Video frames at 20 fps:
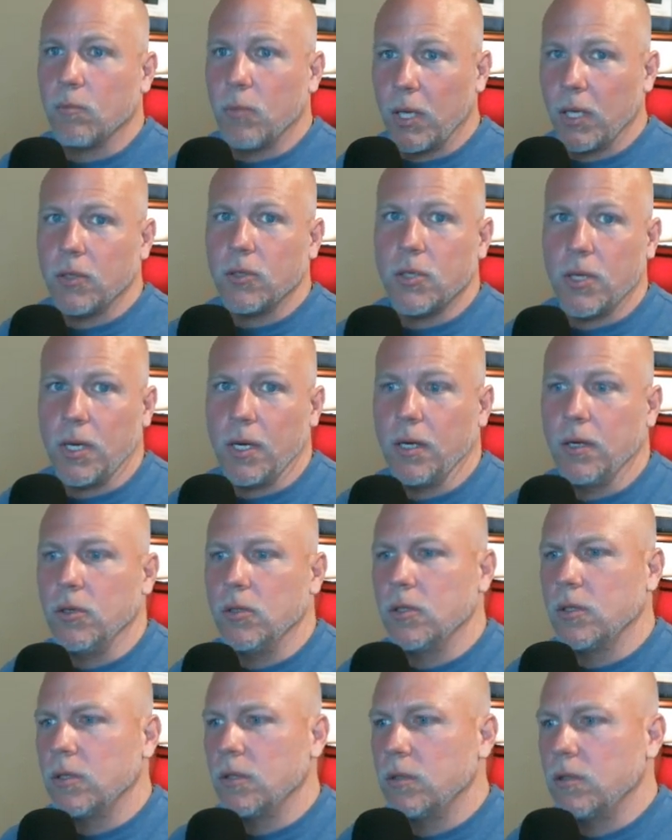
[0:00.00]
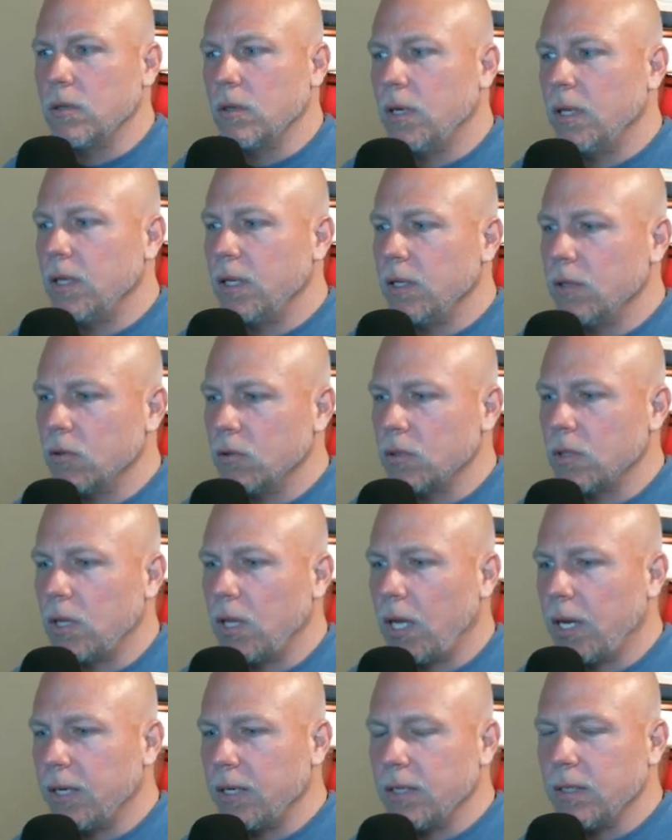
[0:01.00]
big change. So I think there's a
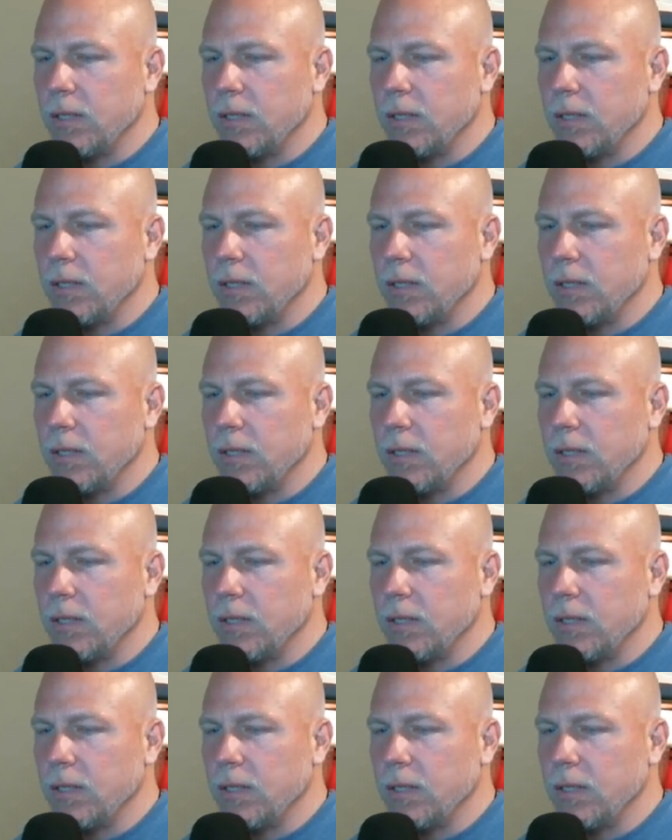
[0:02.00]
lot of